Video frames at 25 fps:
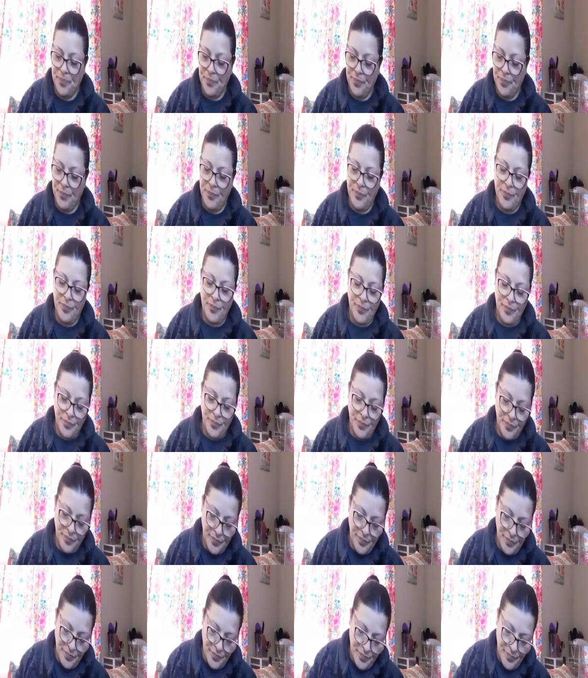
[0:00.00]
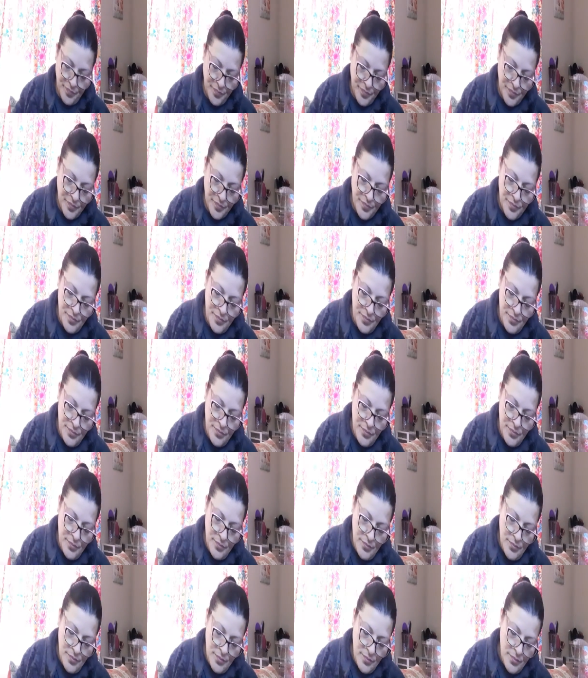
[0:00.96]

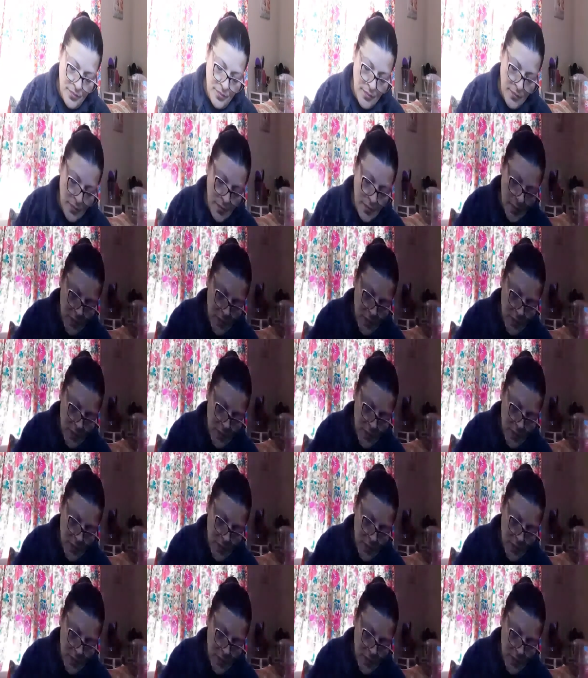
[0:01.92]
Nothing is said.